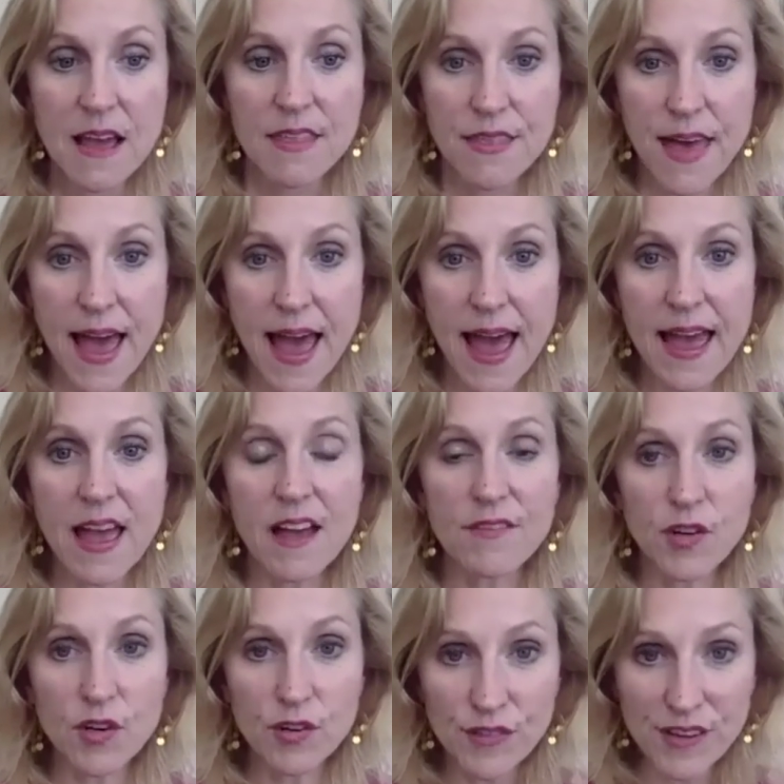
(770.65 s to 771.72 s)
that
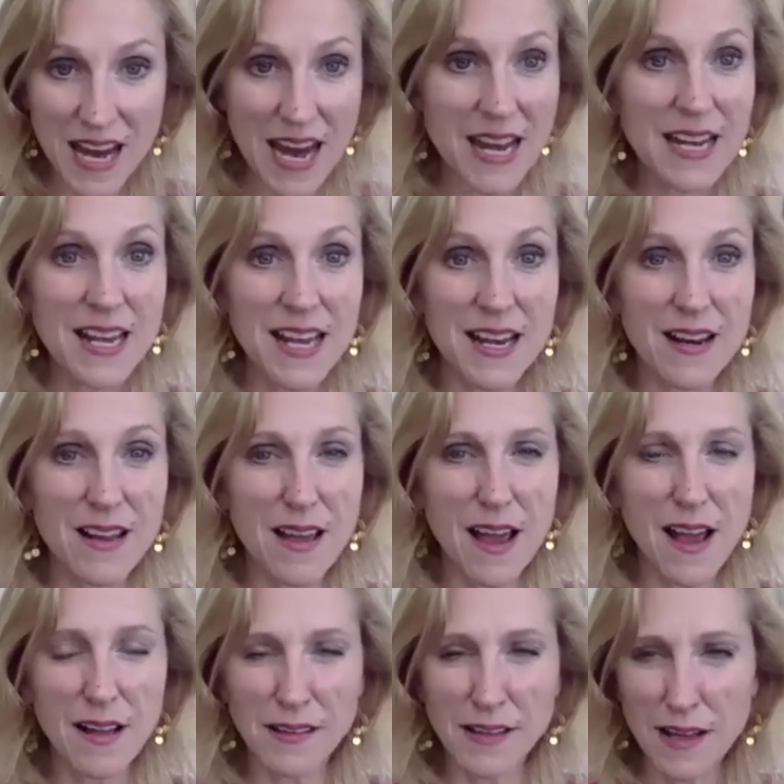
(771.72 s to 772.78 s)
have created
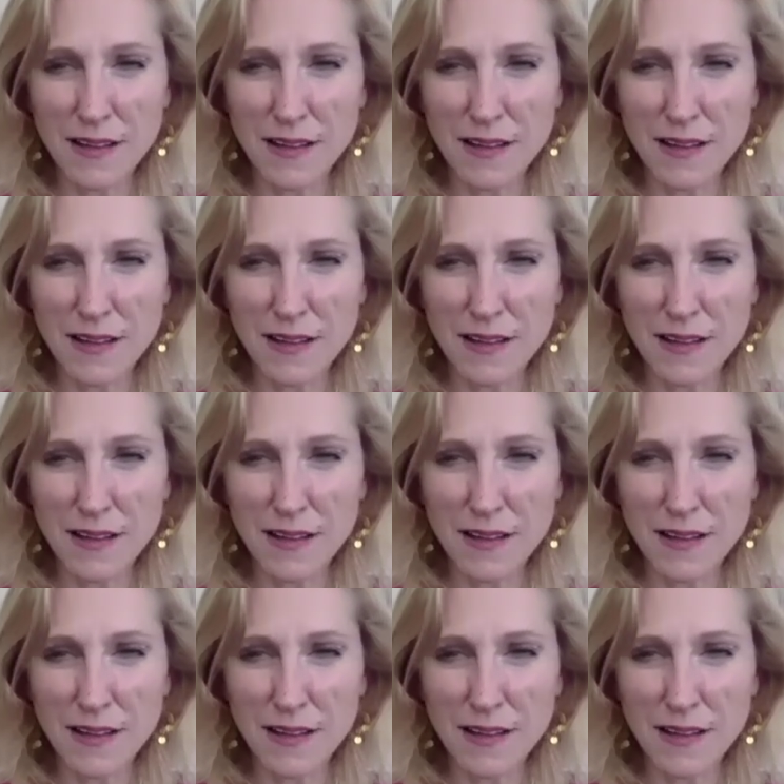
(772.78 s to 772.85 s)
a,